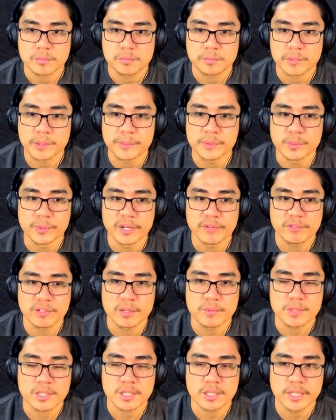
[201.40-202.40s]
Maybe wait for
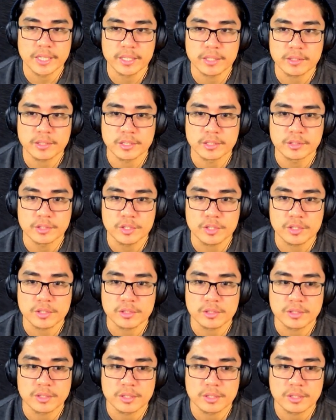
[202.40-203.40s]
them to like kill each
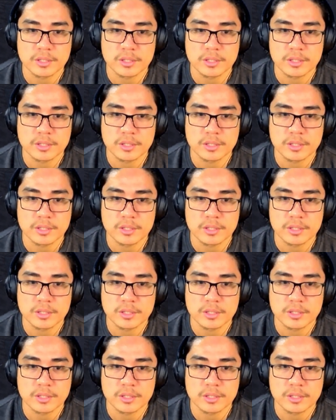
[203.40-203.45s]
other.